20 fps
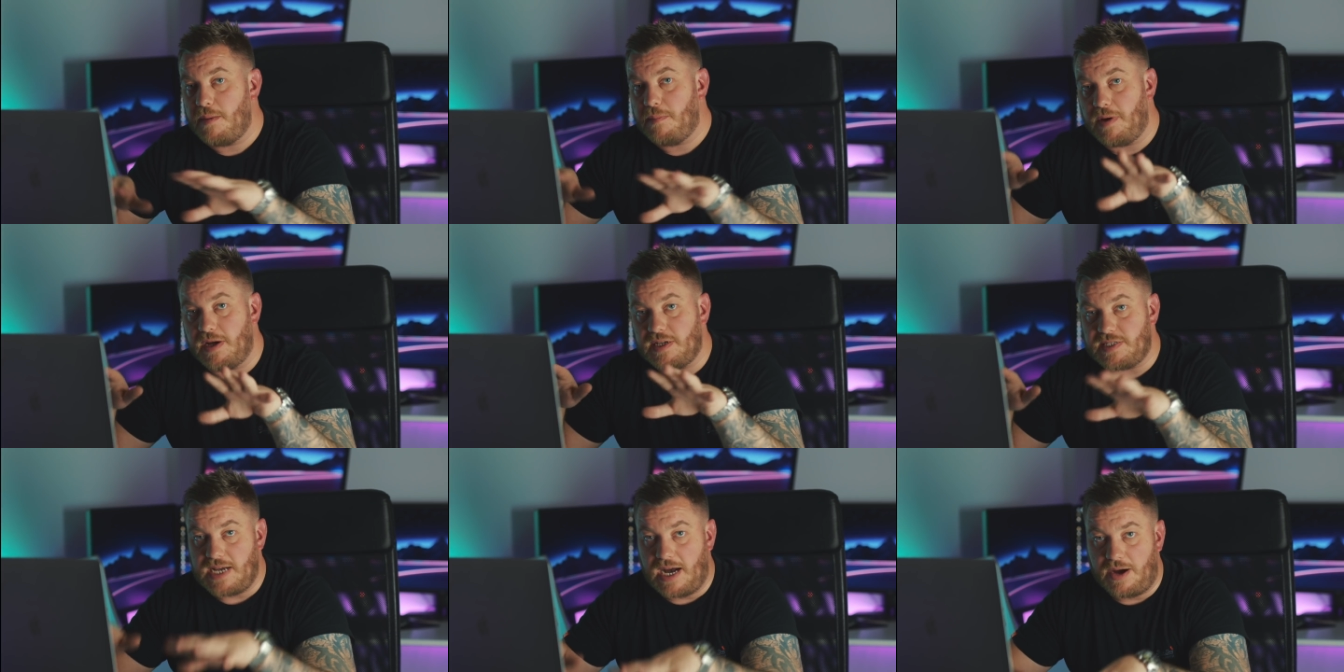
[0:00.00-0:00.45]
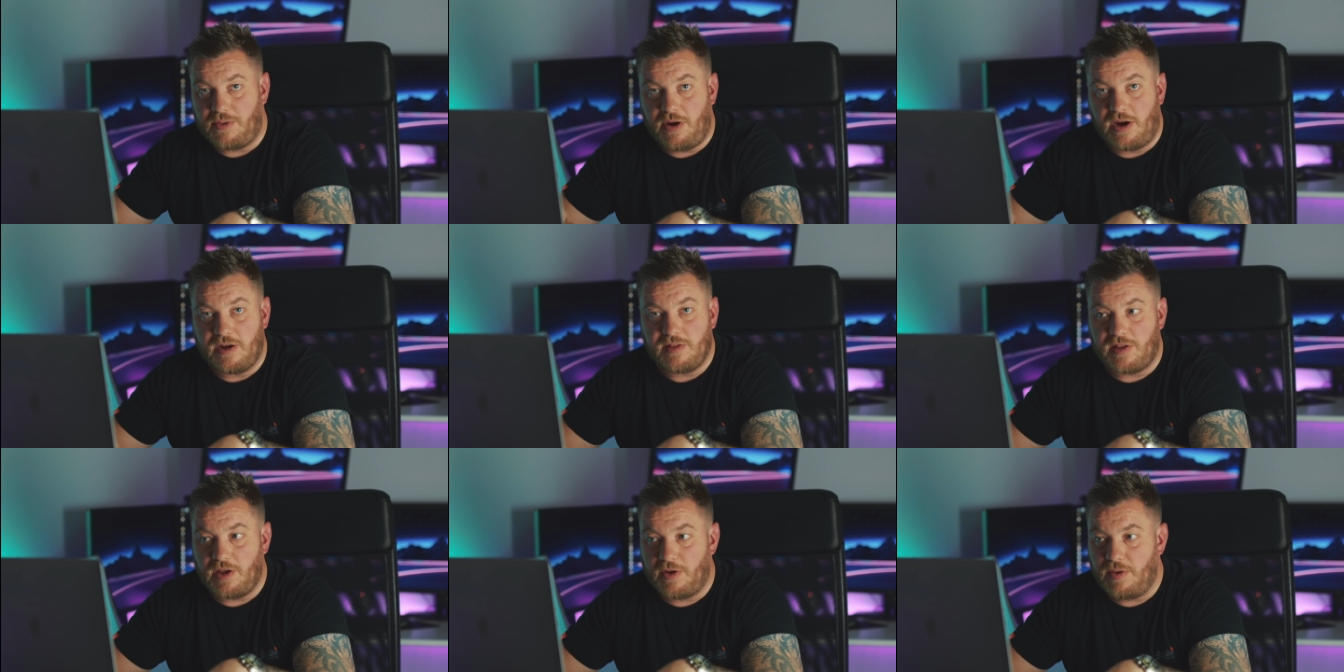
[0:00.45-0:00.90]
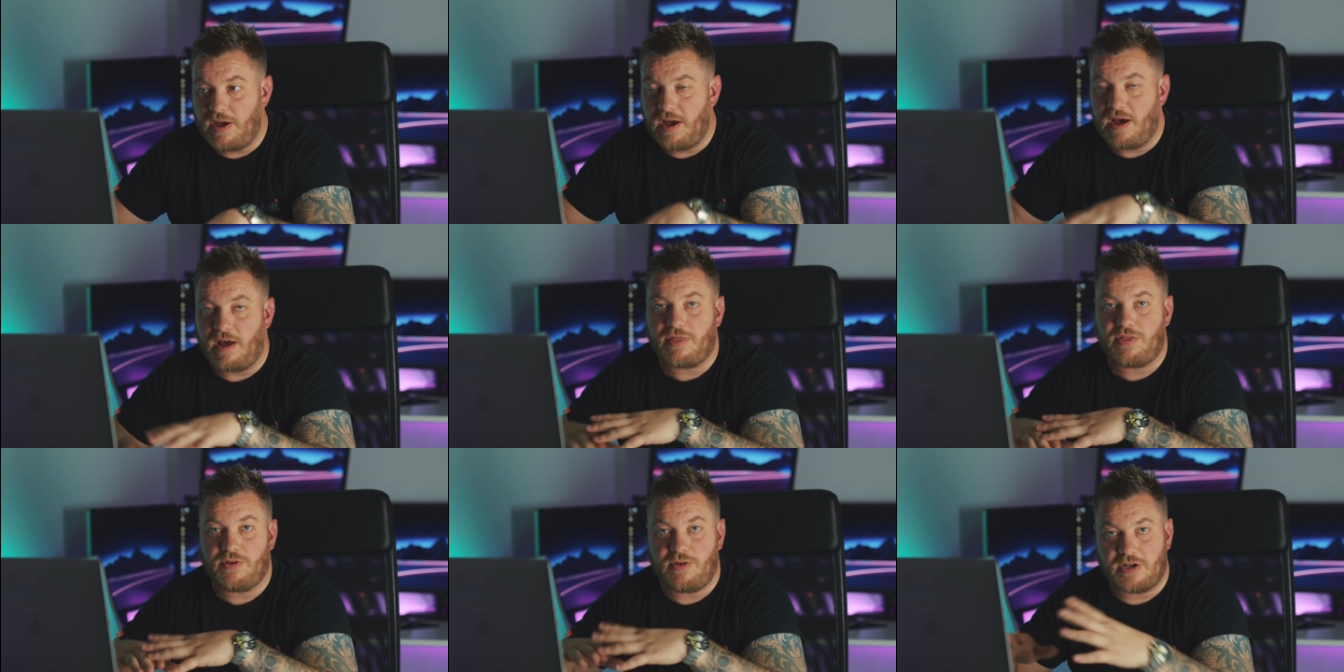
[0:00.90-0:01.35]
but it's how I do
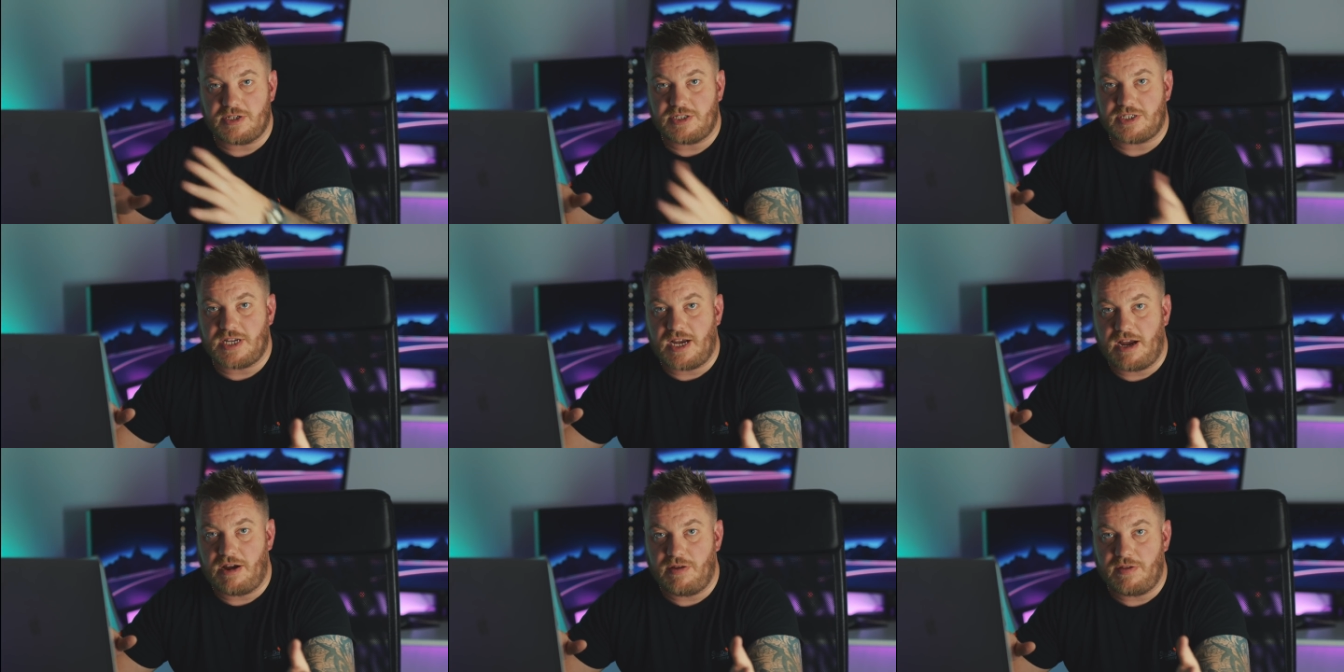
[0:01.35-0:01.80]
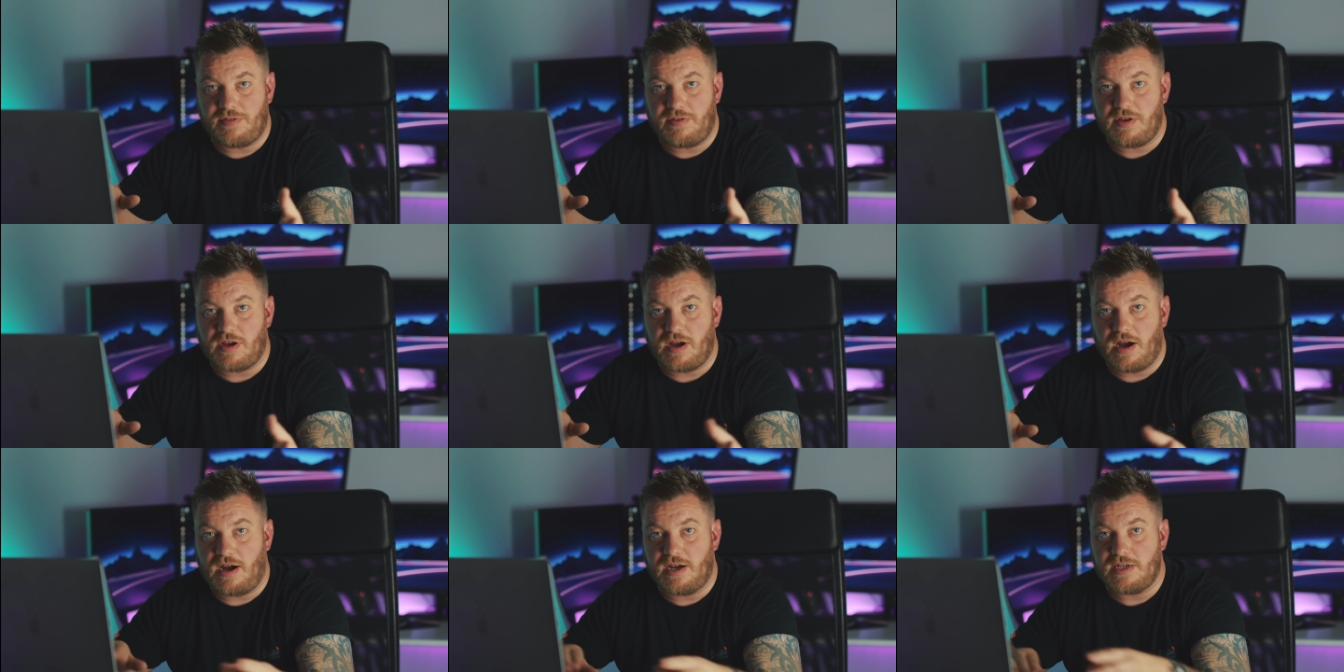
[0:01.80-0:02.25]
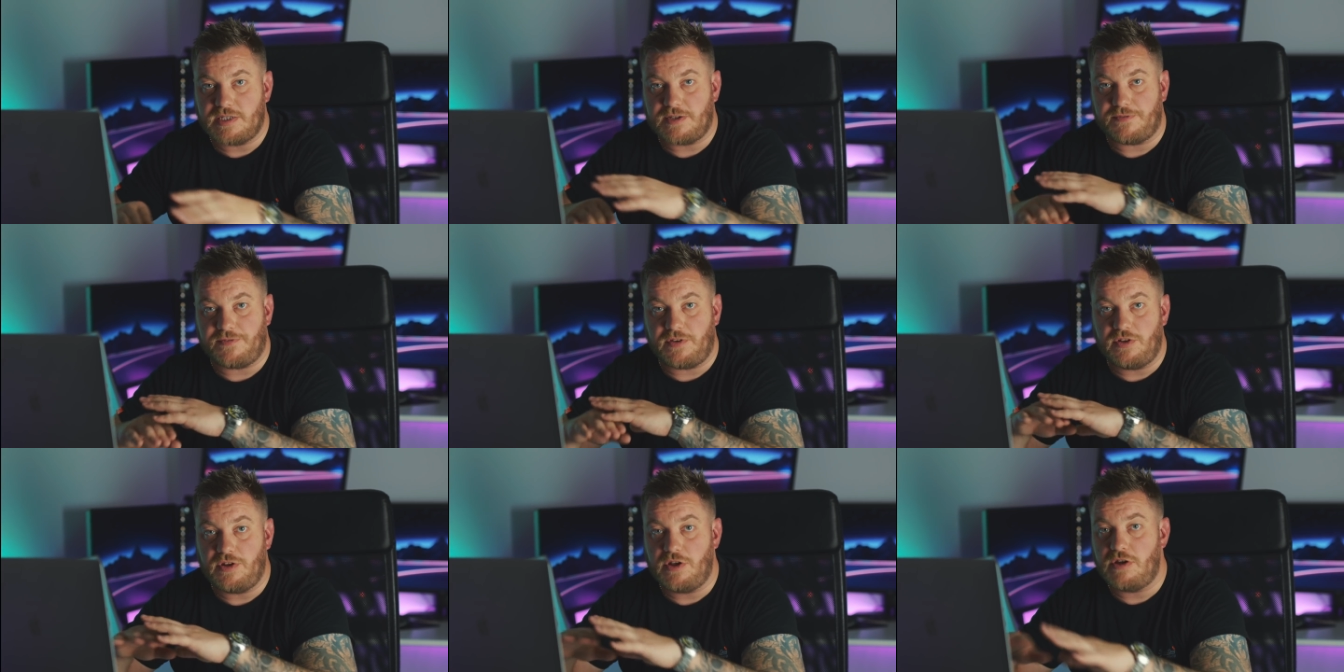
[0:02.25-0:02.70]
it. I thought I'd share it with you guys.
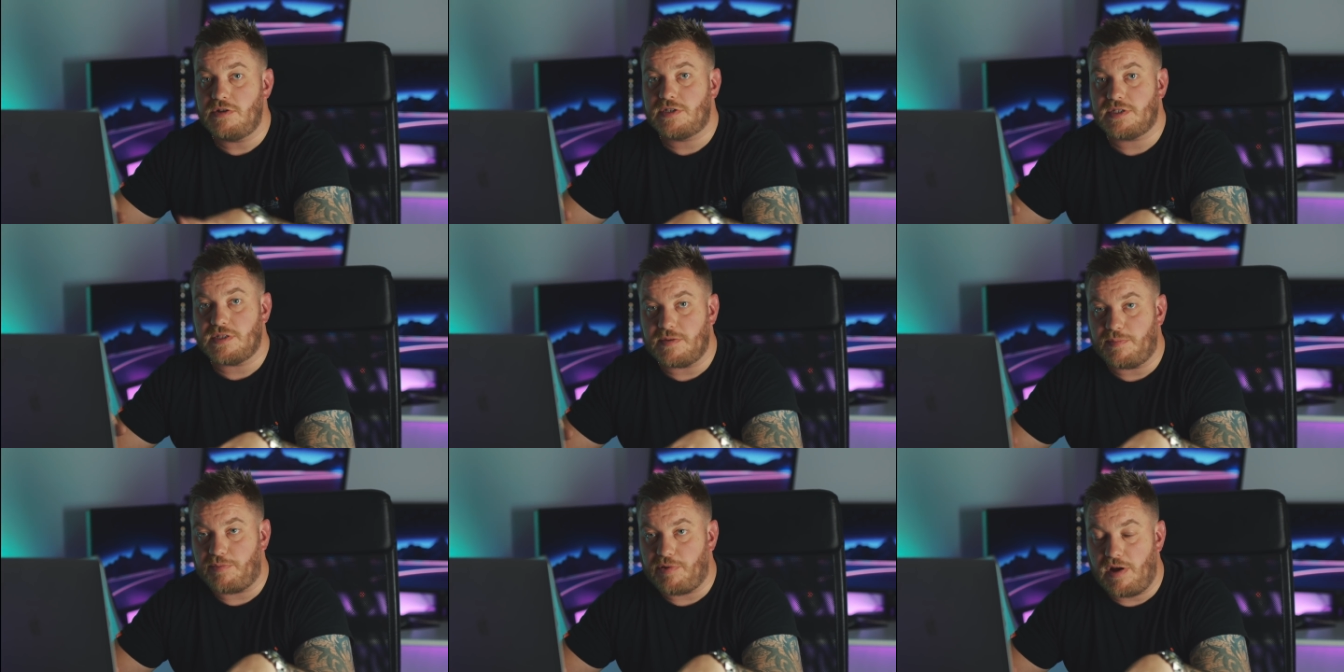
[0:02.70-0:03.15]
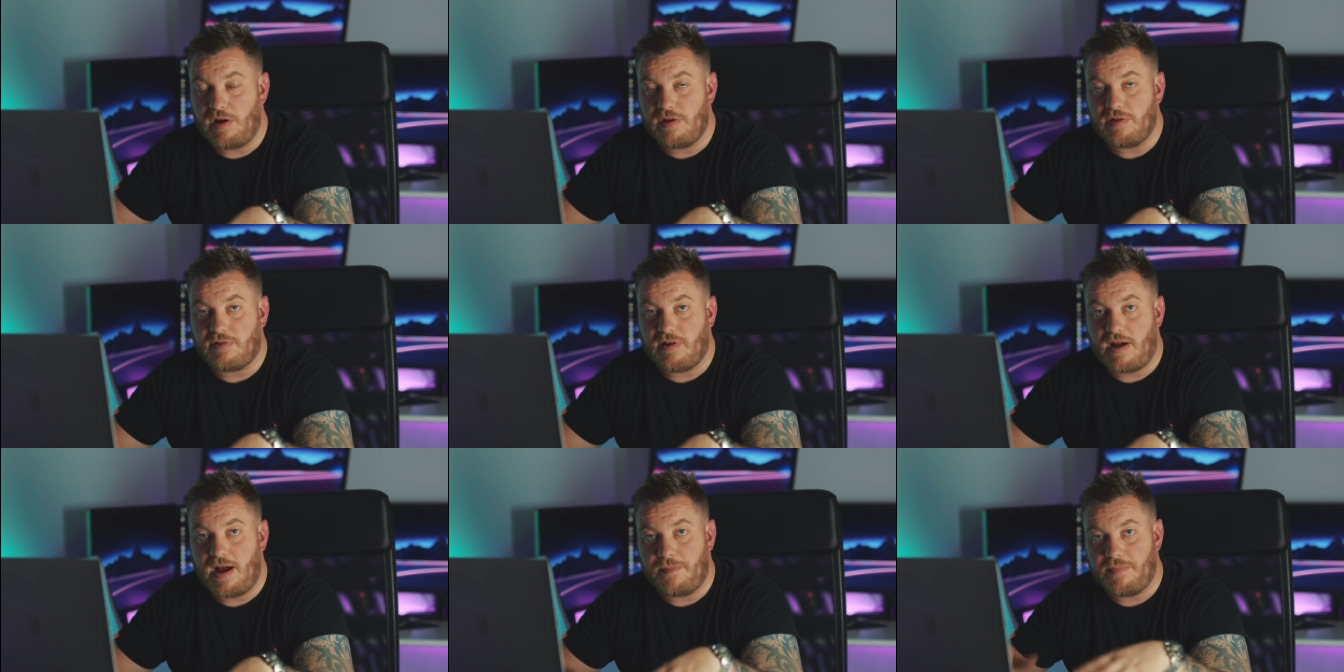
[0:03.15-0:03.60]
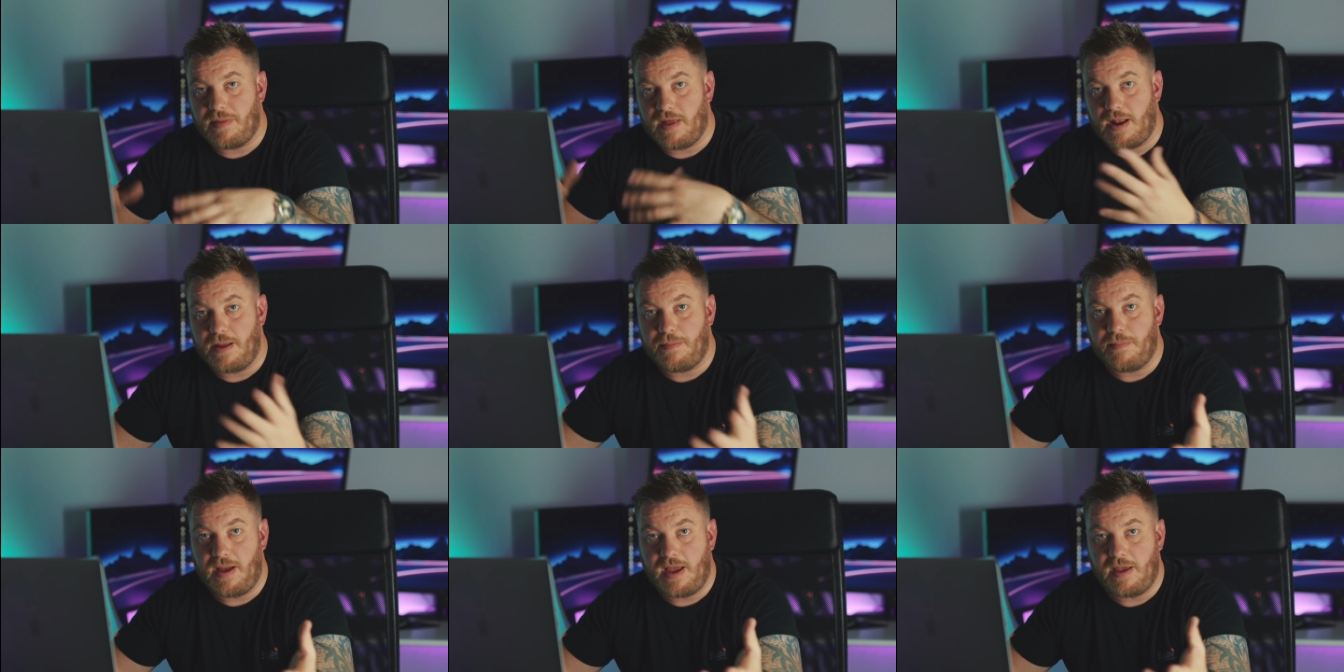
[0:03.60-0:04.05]
If you're new to the program,
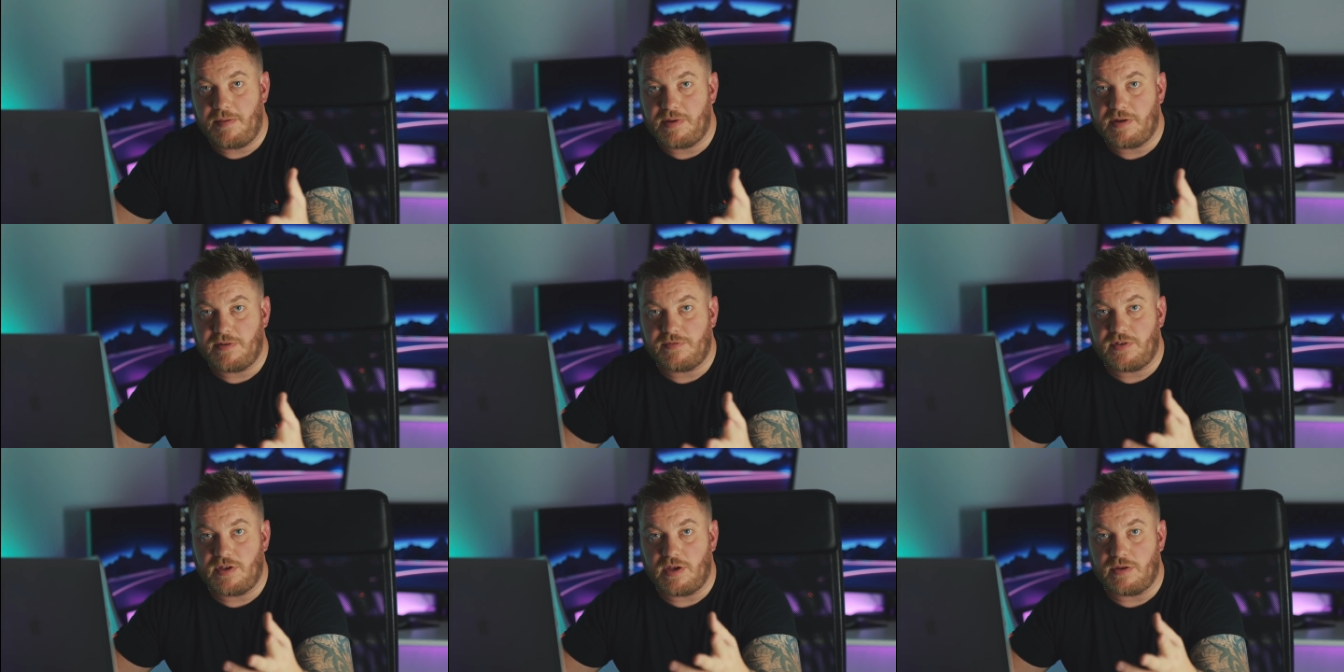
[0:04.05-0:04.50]
then it may be of